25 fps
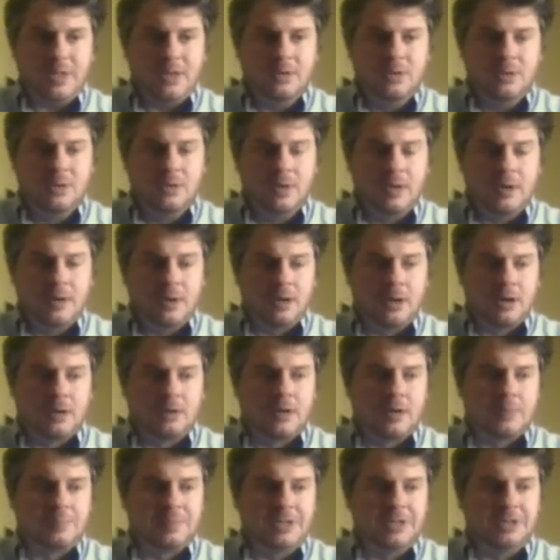Or
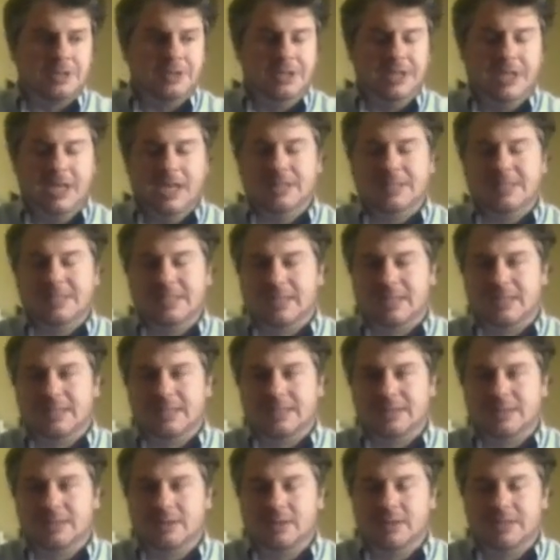reptilian
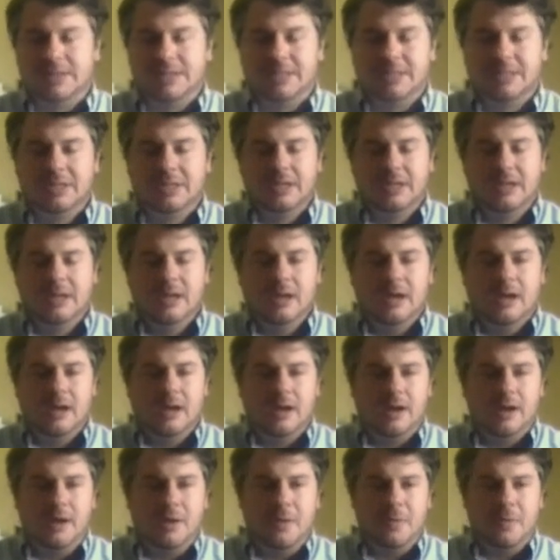ancestors.
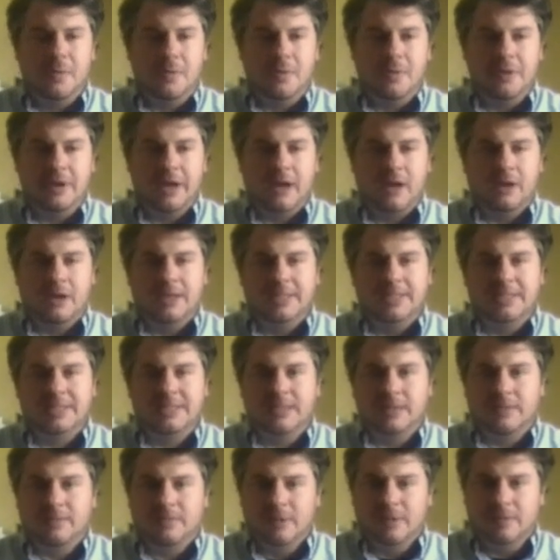Now, it's
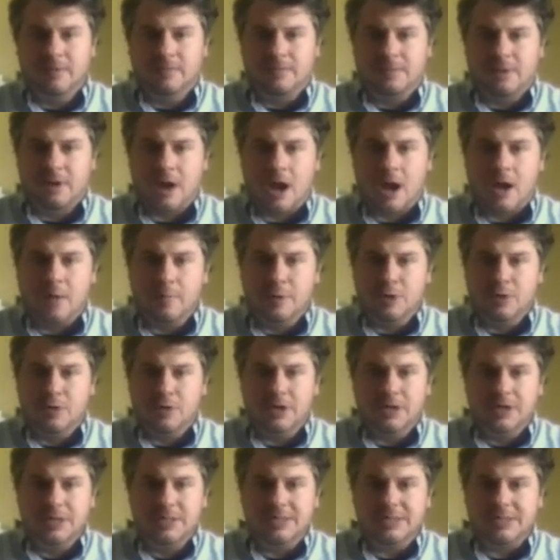different for
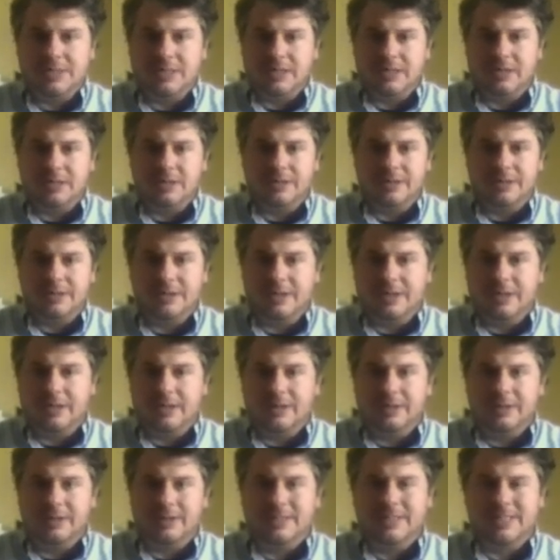hominoids, and
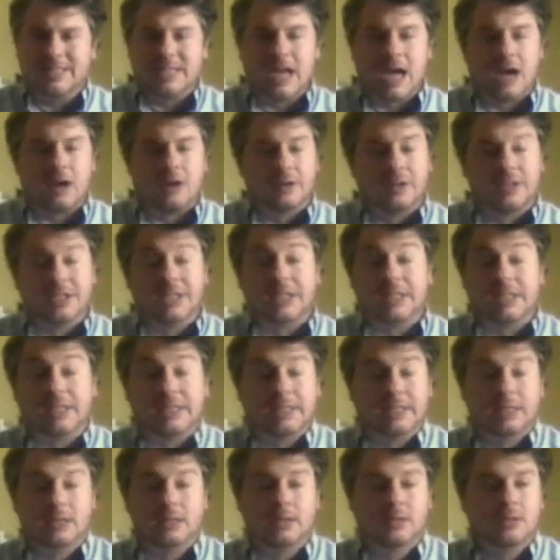it's not really
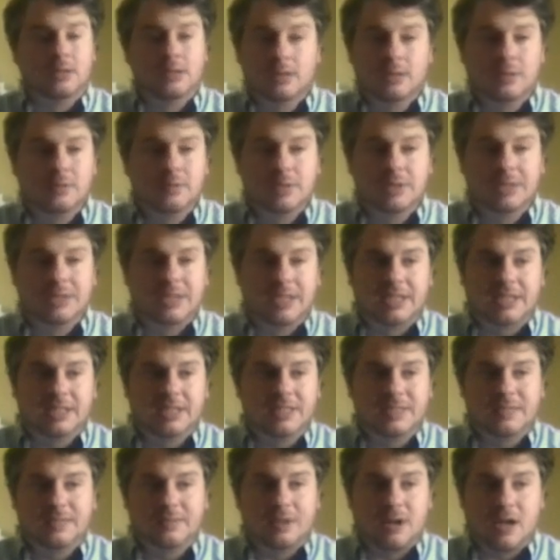clear that
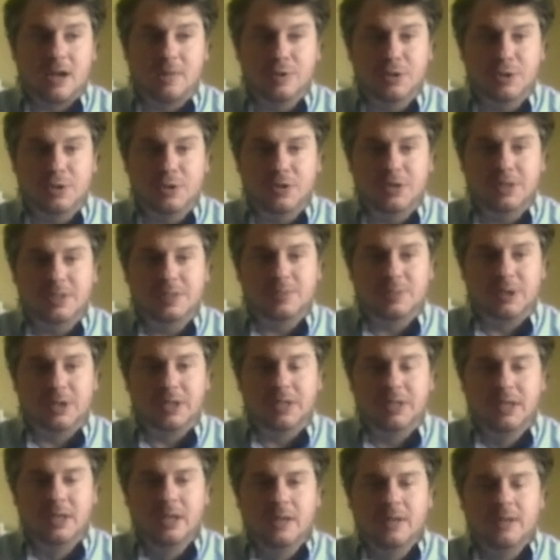is for hominoids, but
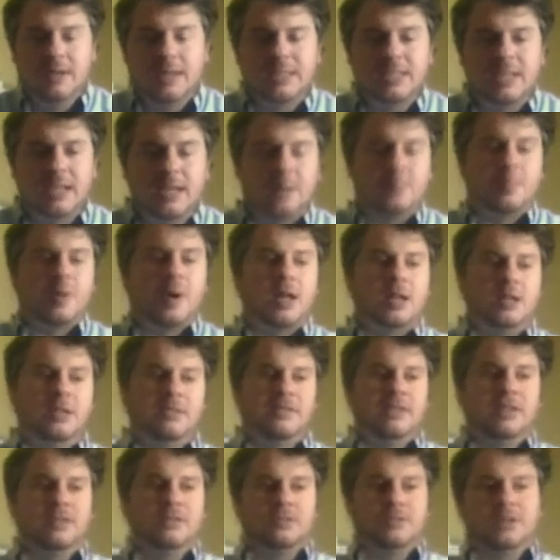that's kind of
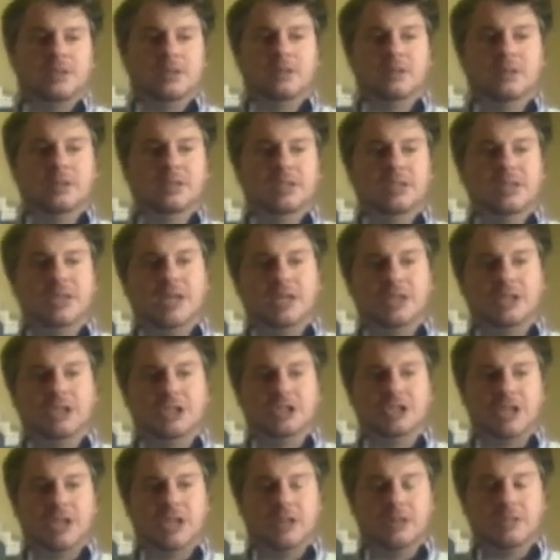polyvagal theory in a
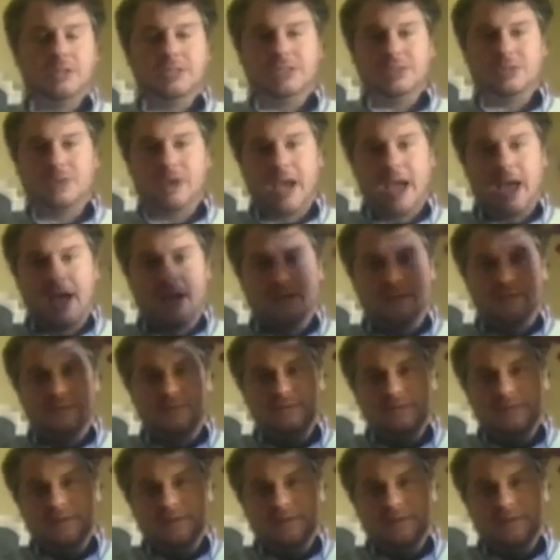nutshell. Is you have